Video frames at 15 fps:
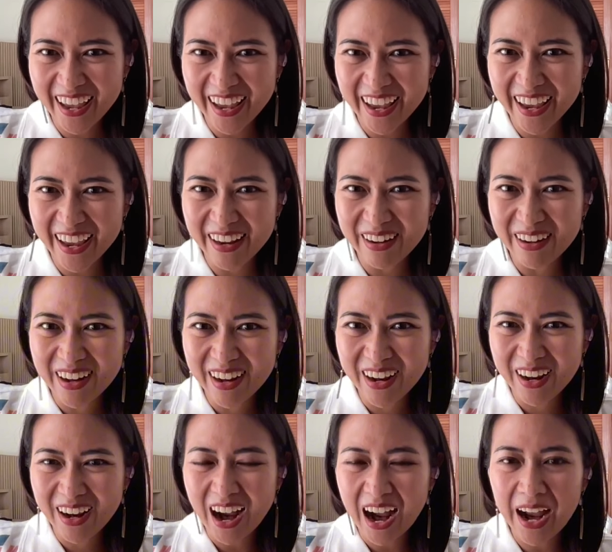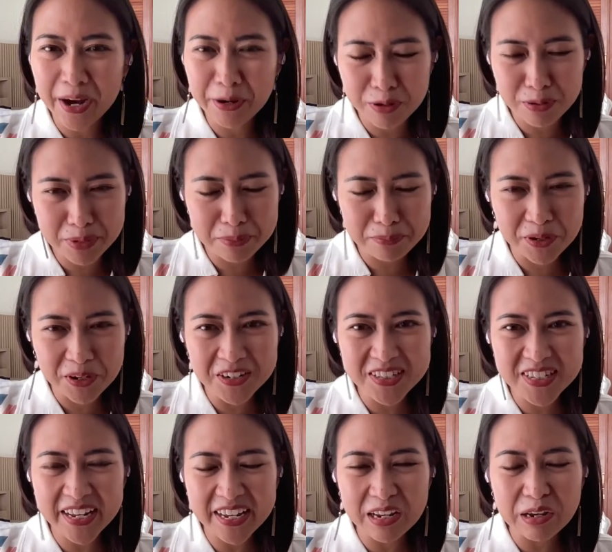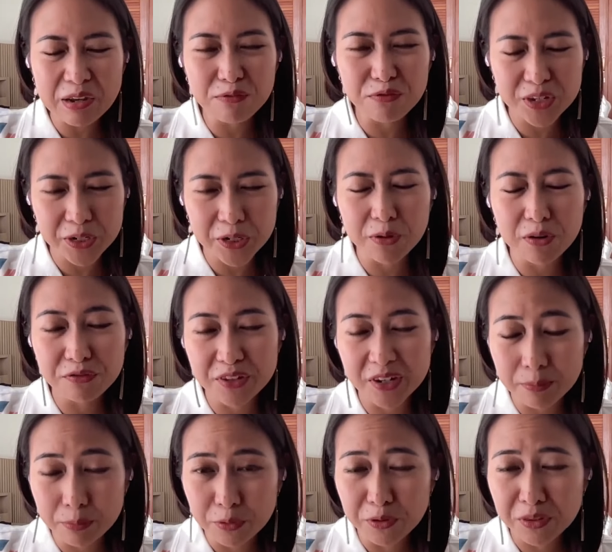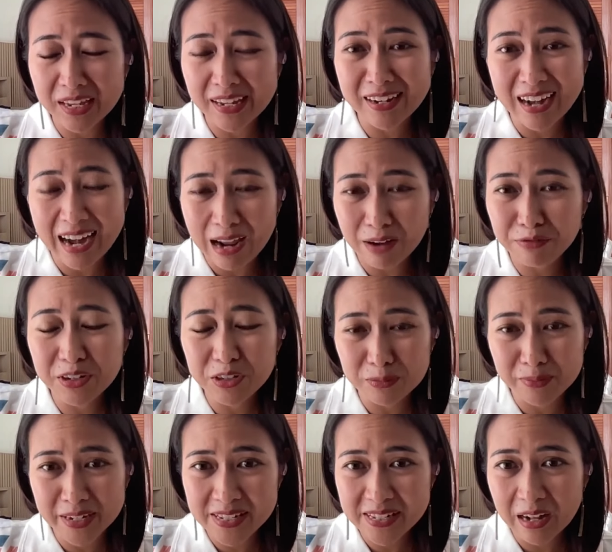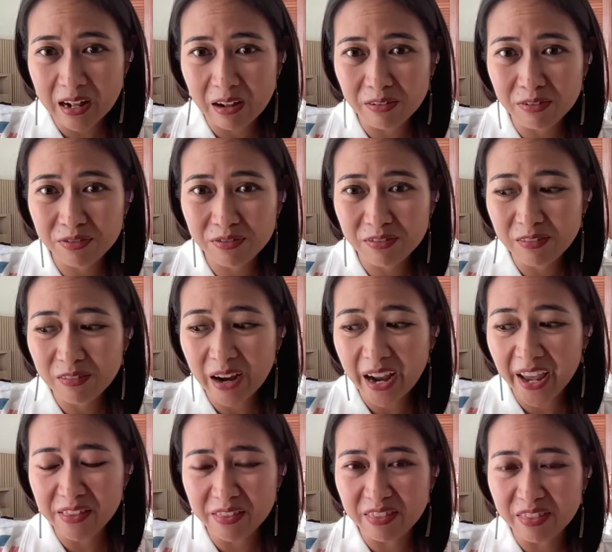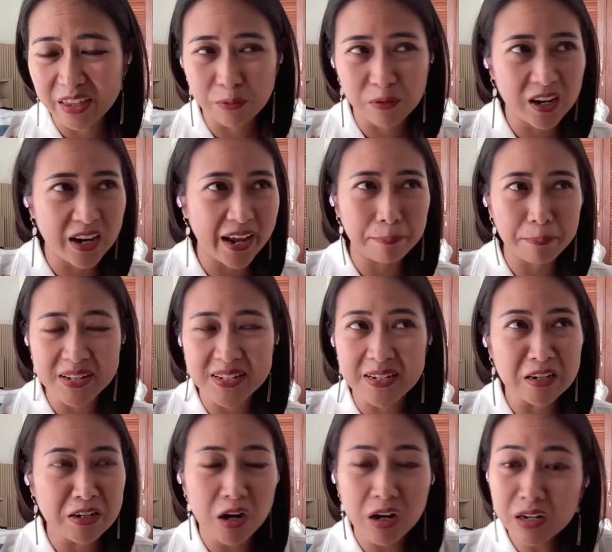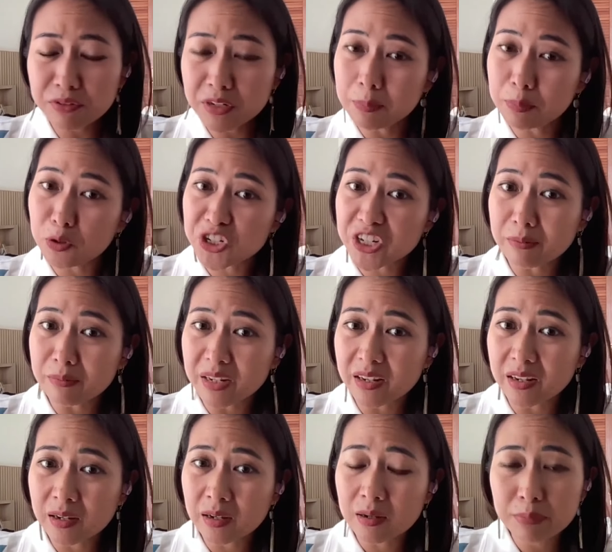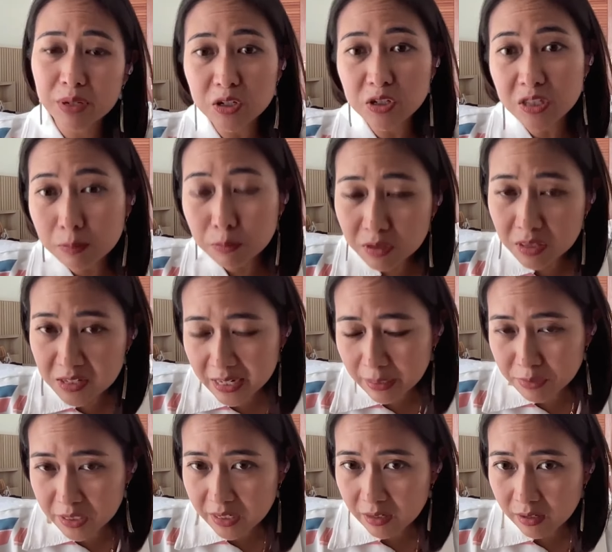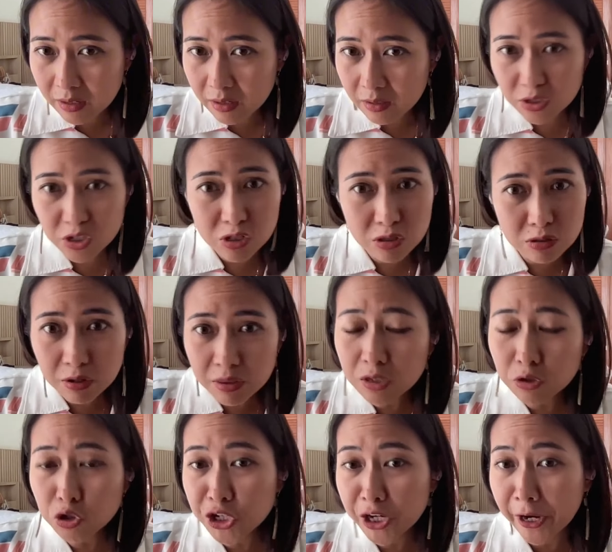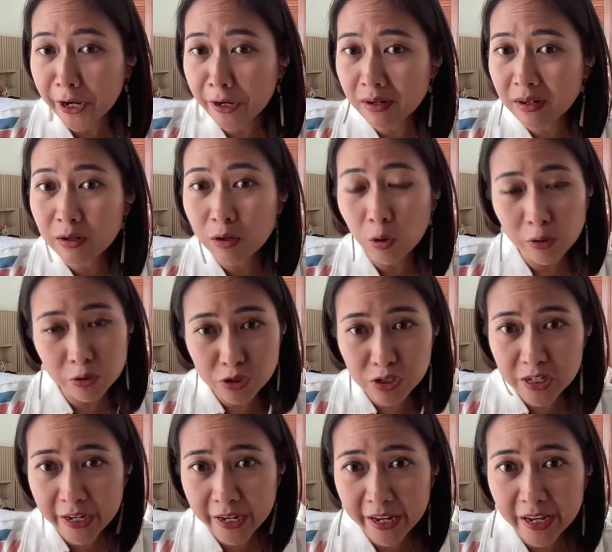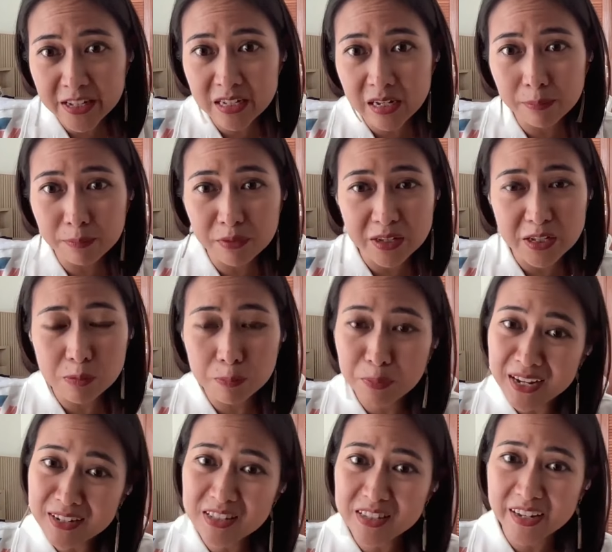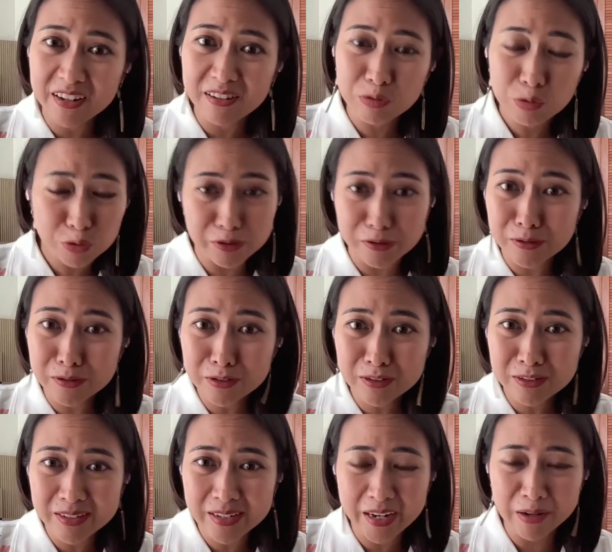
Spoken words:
And I remember taking a video of their booth and laughing to myself. And they were like basically not even approaching me because their booth is empty. There's nothing to share or to say except these plastic noodles